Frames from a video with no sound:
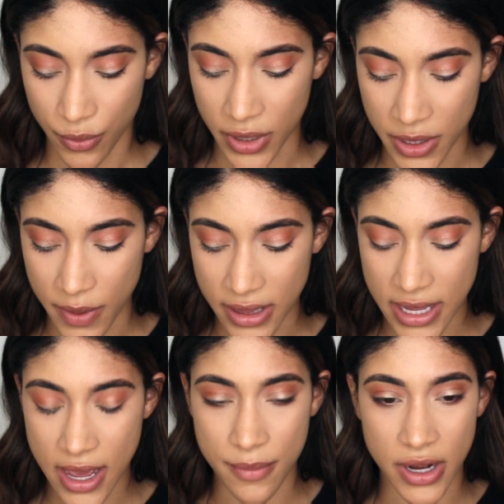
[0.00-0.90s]
Really
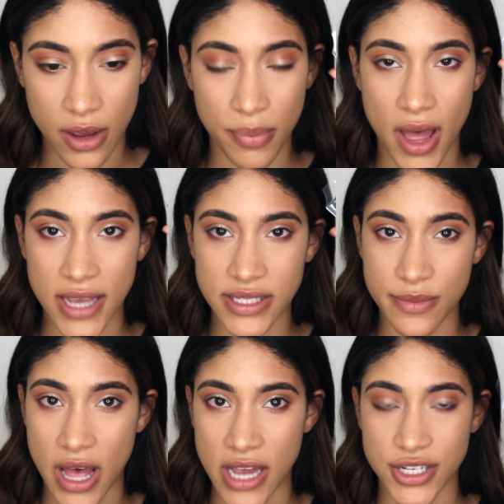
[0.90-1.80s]
quickly, I'm gonna apply
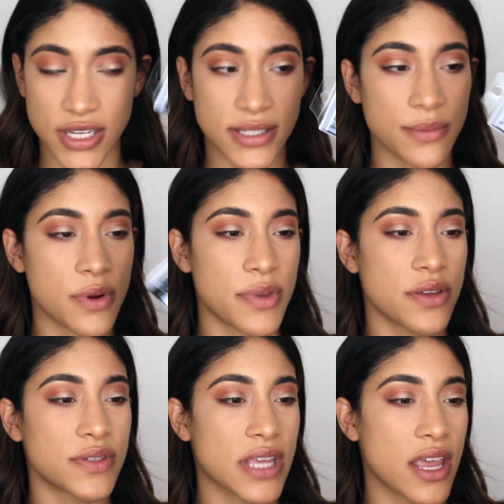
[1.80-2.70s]
some lashes. I'm gonna be
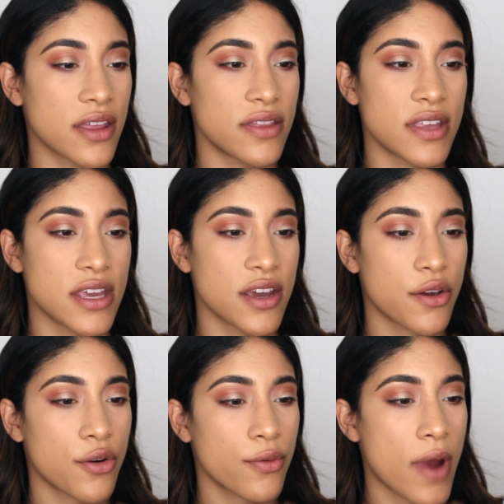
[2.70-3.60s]
using
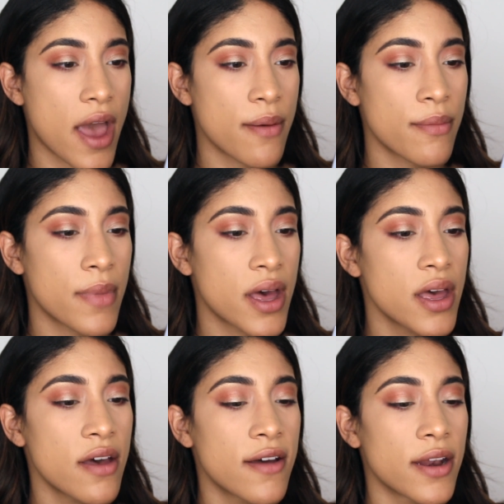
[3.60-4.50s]
the
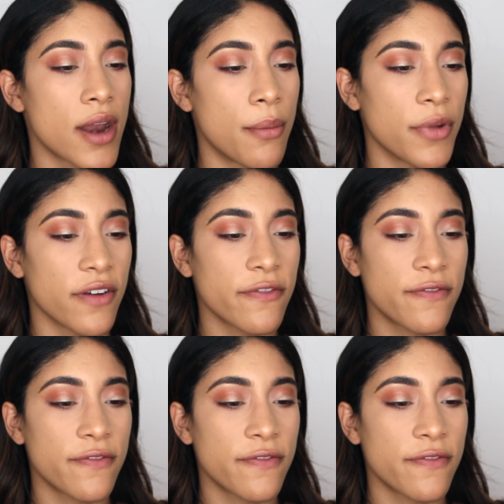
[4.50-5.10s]
Grwm number